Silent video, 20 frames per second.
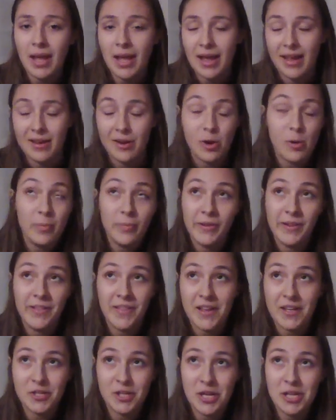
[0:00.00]
and hopefully
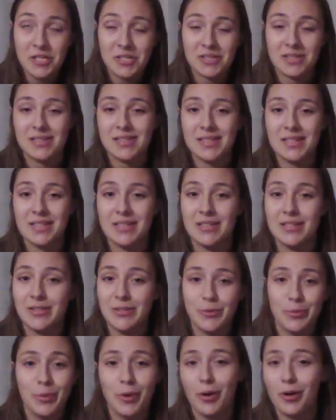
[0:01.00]
that changes and
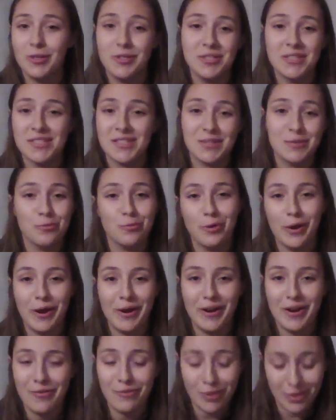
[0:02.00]
we're all just
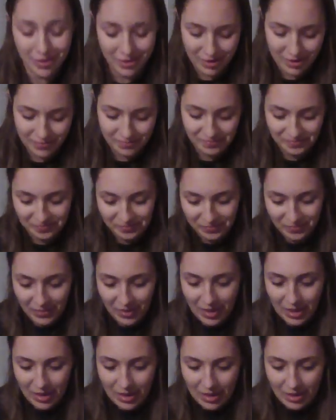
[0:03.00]
wearing everything.
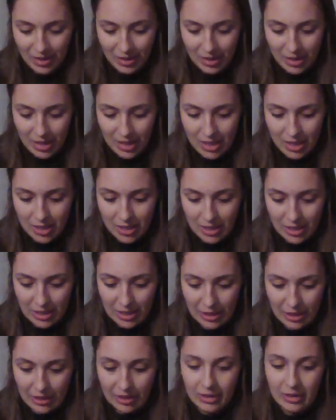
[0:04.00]

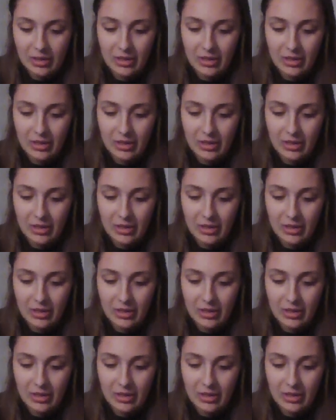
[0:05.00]
I'll